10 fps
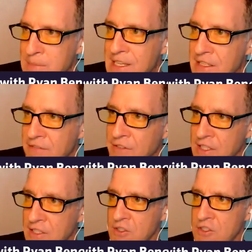And speaking
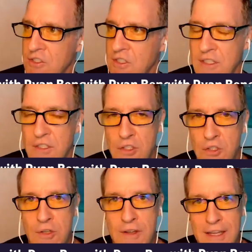of leaders,
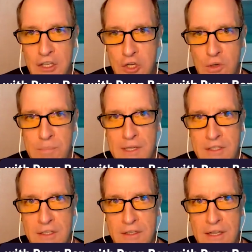in your
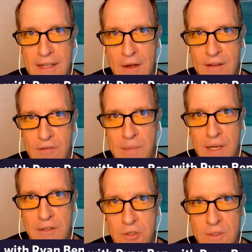opinion, and now
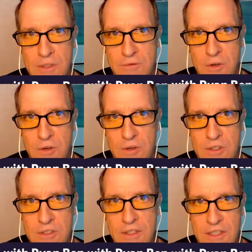been doing this for
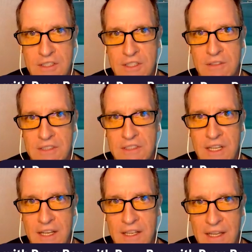30 years on the
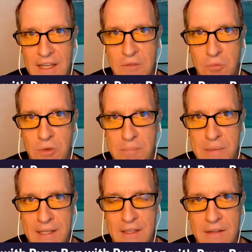consulting side and
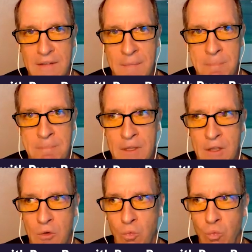with Panda,
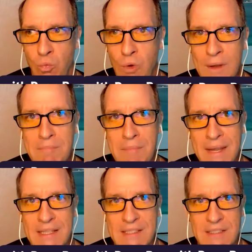
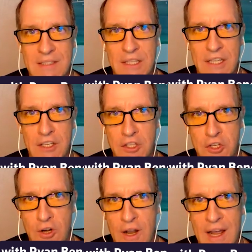what makes,
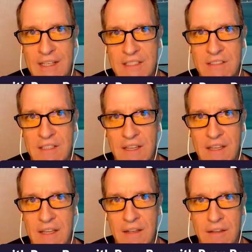in your
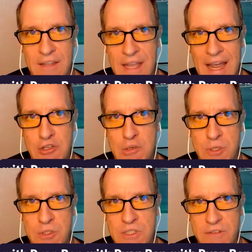eyes, the
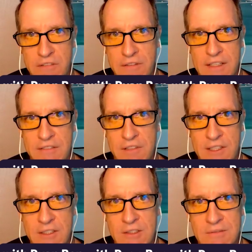attributes of an
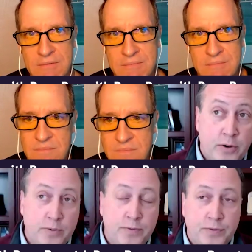effective leader? Yeah.
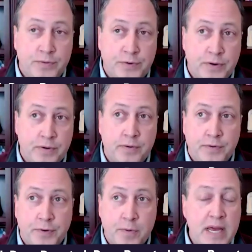So
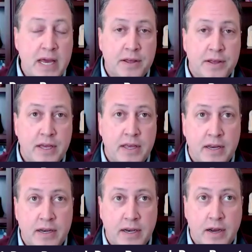for me, I
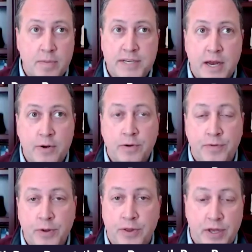think it comes down
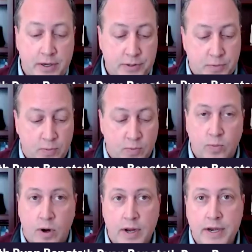to a few things.
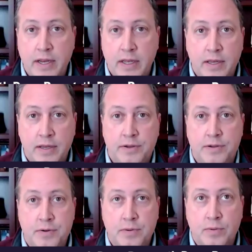One
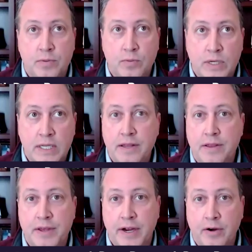is
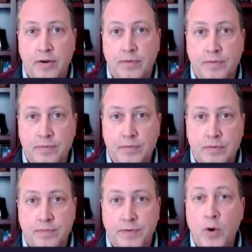really their
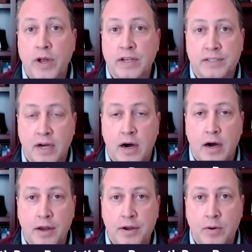focus
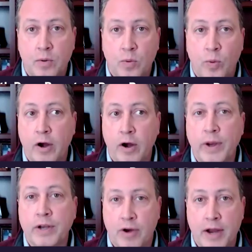on where
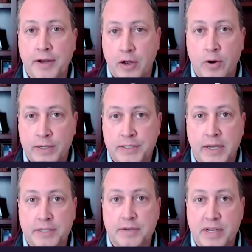are we trying to go
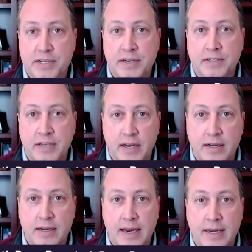as a business,
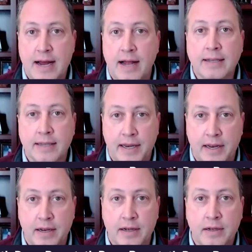and not
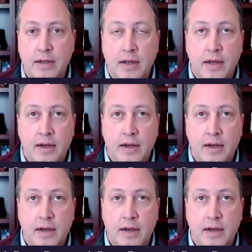letting